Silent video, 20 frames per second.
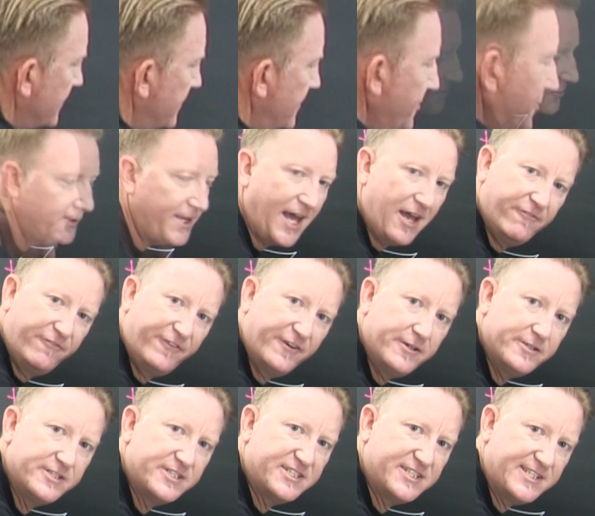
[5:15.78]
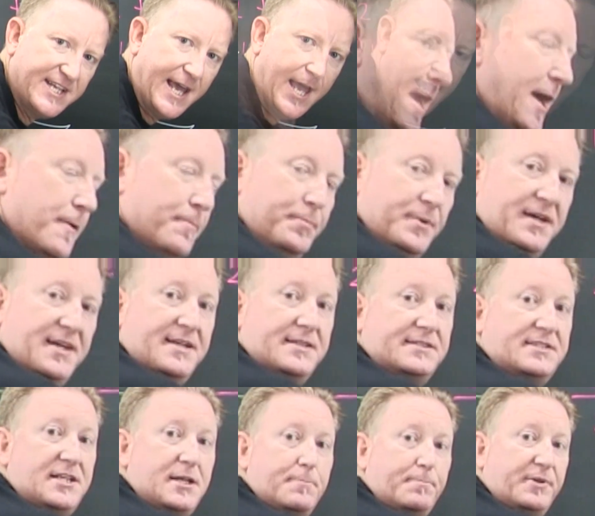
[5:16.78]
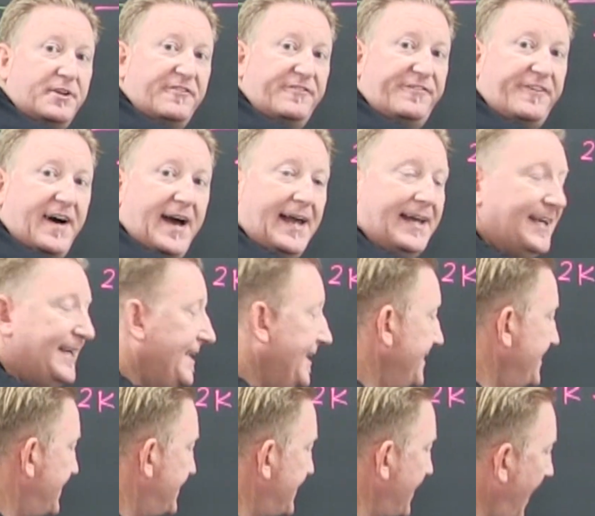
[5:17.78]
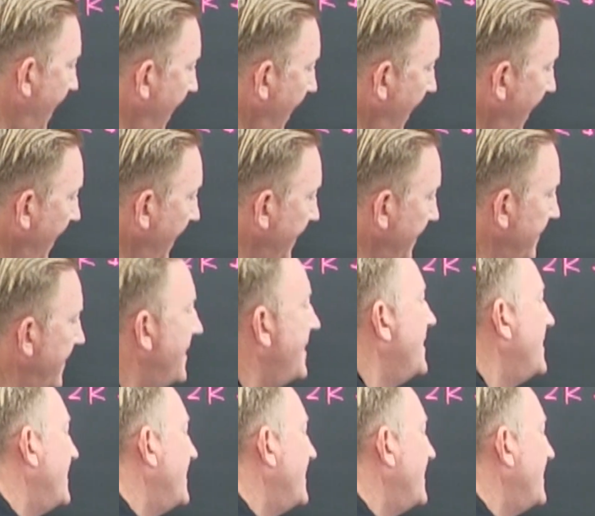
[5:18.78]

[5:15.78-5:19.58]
do that first step. Simplify each side.